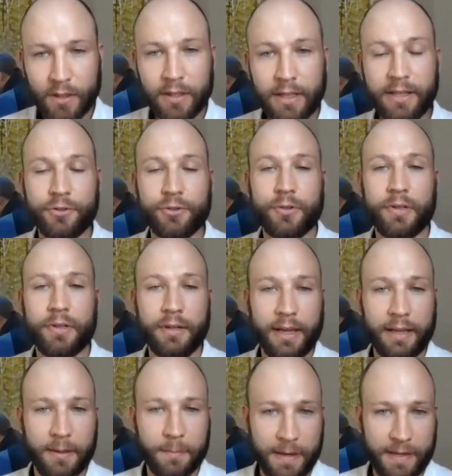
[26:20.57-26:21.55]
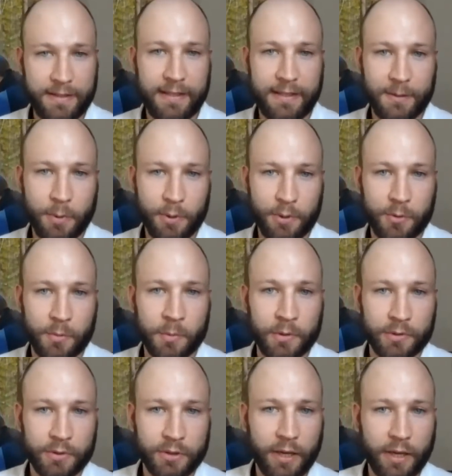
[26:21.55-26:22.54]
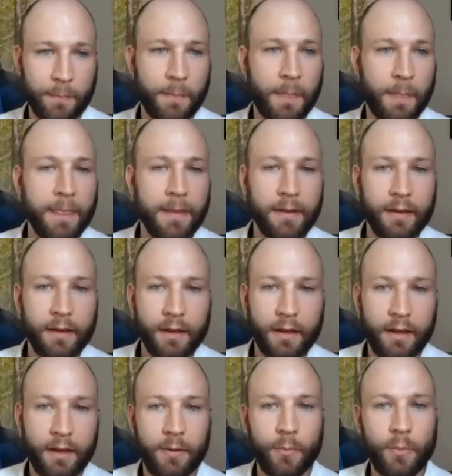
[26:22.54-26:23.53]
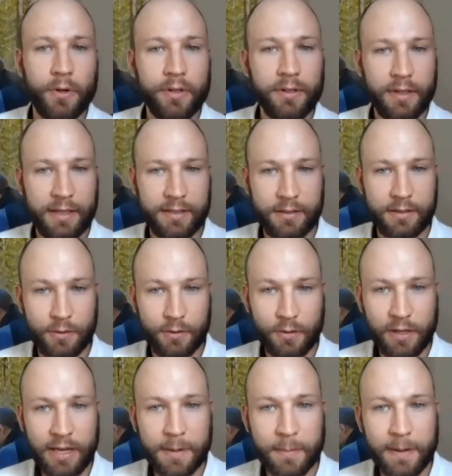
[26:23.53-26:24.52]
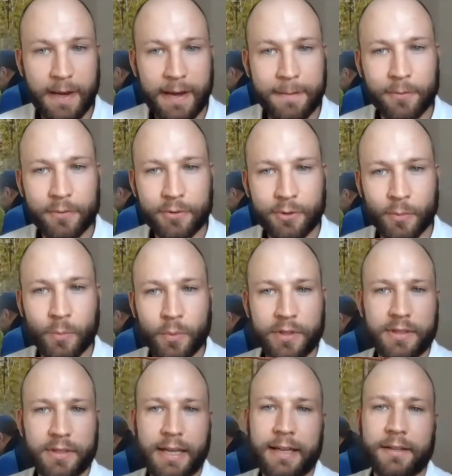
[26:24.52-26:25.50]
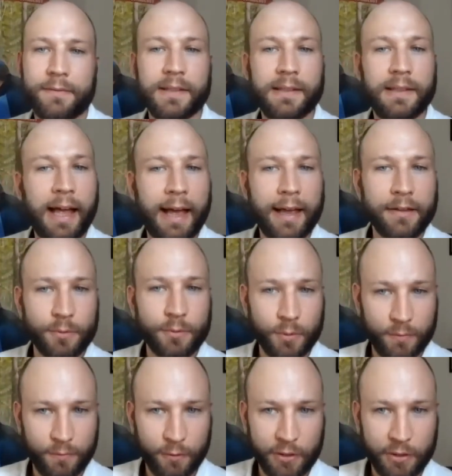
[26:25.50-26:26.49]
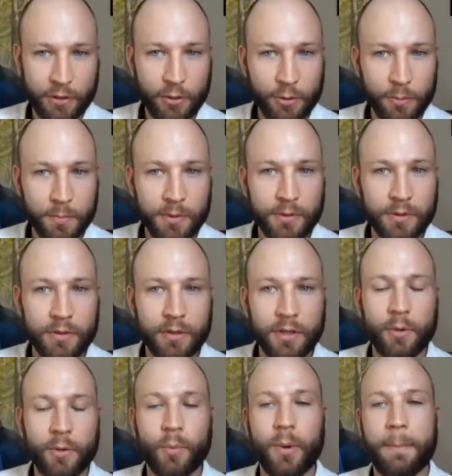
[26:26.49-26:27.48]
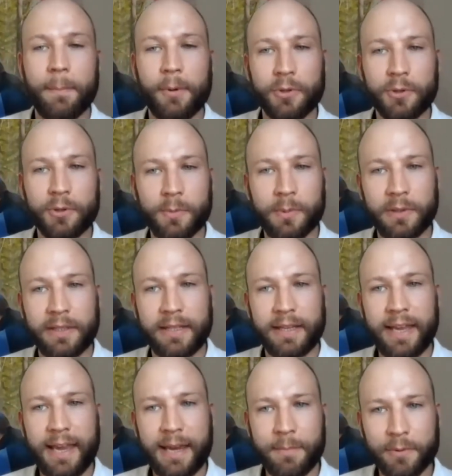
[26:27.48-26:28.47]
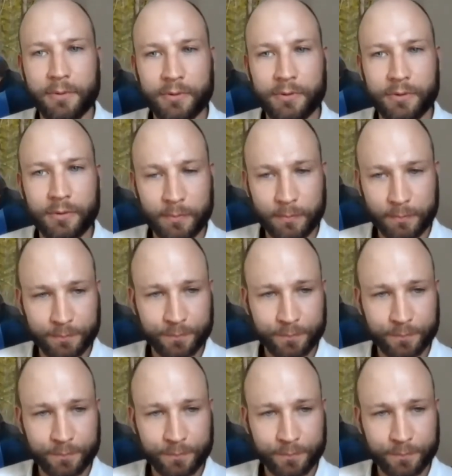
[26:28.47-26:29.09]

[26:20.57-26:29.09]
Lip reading: ensuring you get the best data possible. So one is to keep cables on one side of the line to avoid loops where possible in the cables.